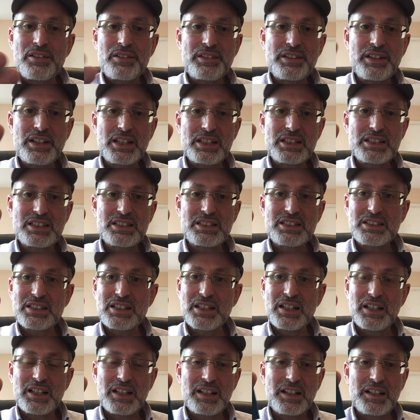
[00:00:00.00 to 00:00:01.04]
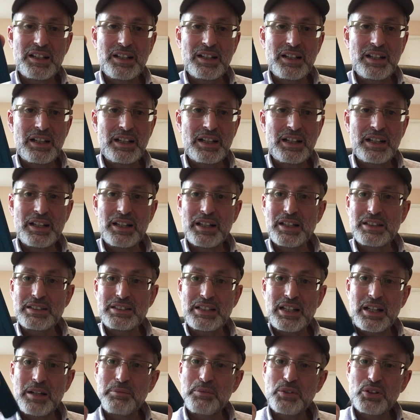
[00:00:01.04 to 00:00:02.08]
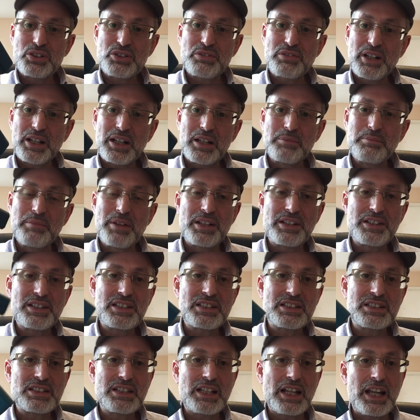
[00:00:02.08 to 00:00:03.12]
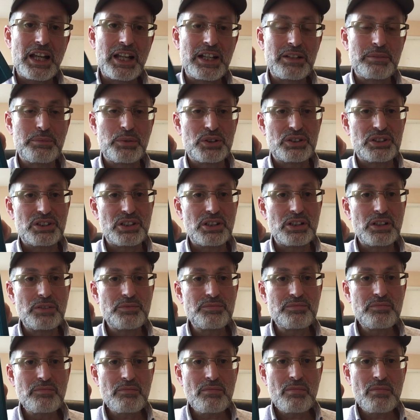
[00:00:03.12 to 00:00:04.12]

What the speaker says: this is... I must recommend this to anybody